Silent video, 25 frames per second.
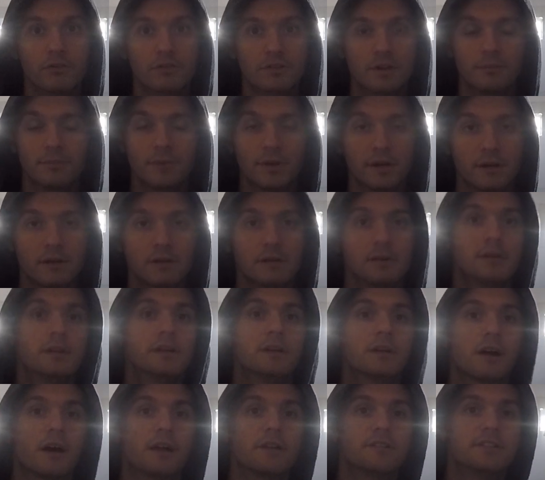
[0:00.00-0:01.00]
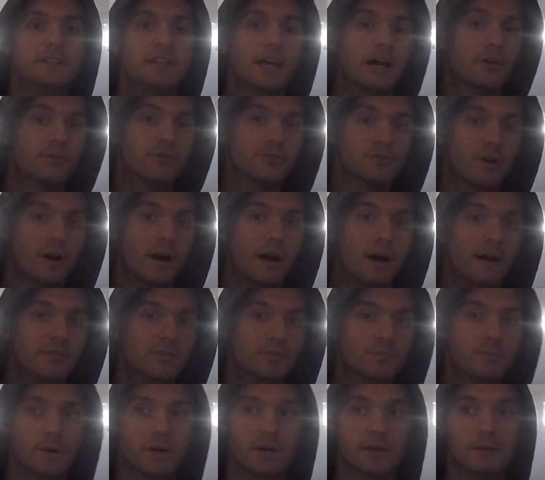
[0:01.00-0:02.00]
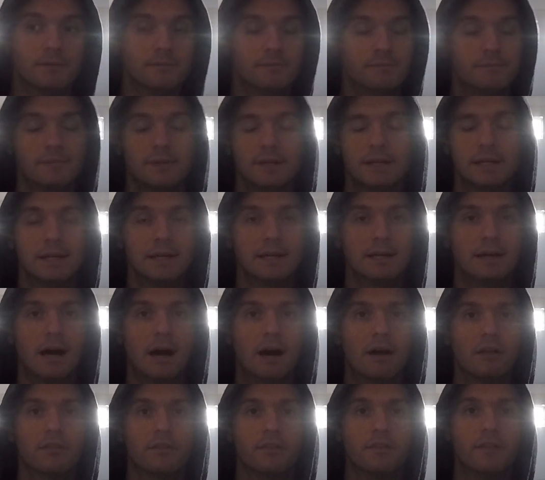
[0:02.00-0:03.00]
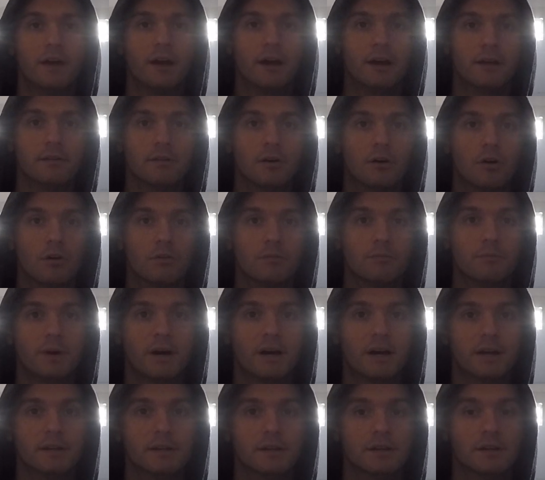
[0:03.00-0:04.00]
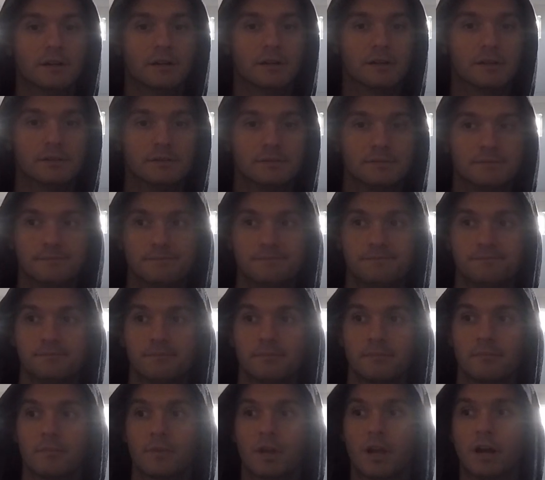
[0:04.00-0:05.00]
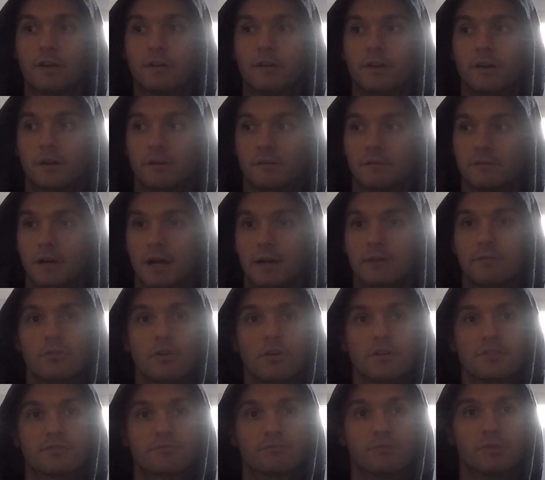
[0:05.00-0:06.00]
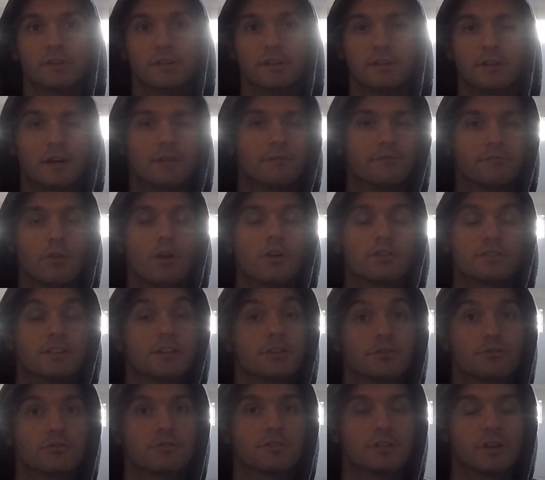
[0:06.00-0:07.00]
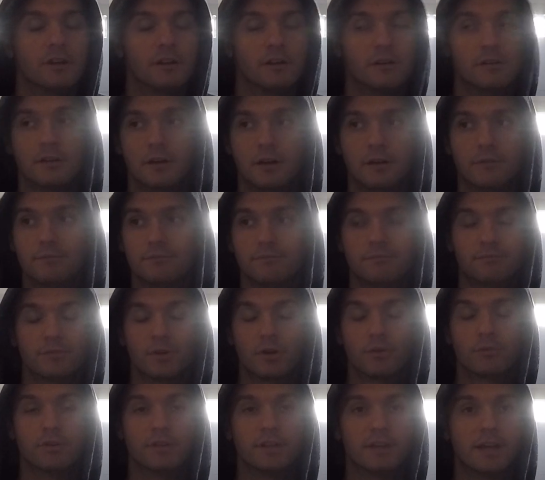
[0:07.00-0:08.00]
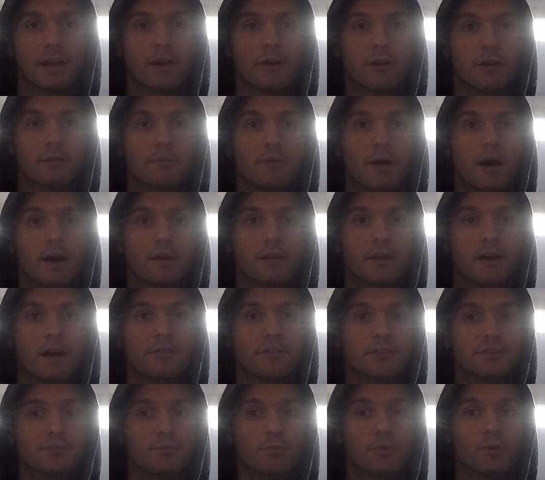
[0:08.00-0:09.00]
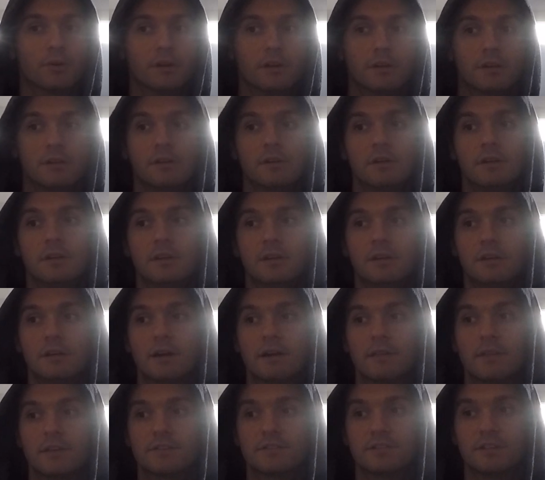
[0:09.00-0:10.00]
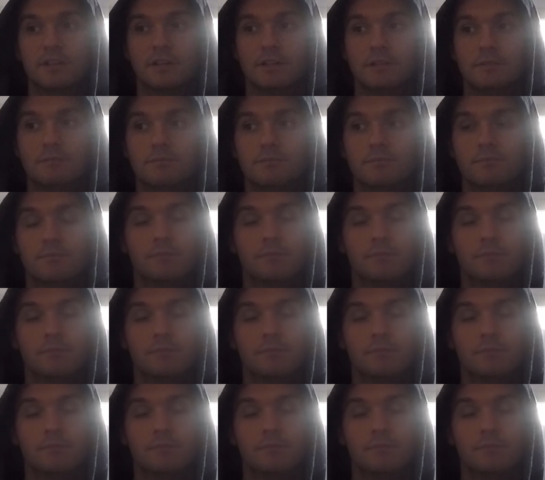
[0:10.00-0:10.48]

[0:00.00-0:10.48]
or something, kind of see how it drives. But other than that, all of my I don't know. I've lost interest in it. I don't really care about it at this point, unless they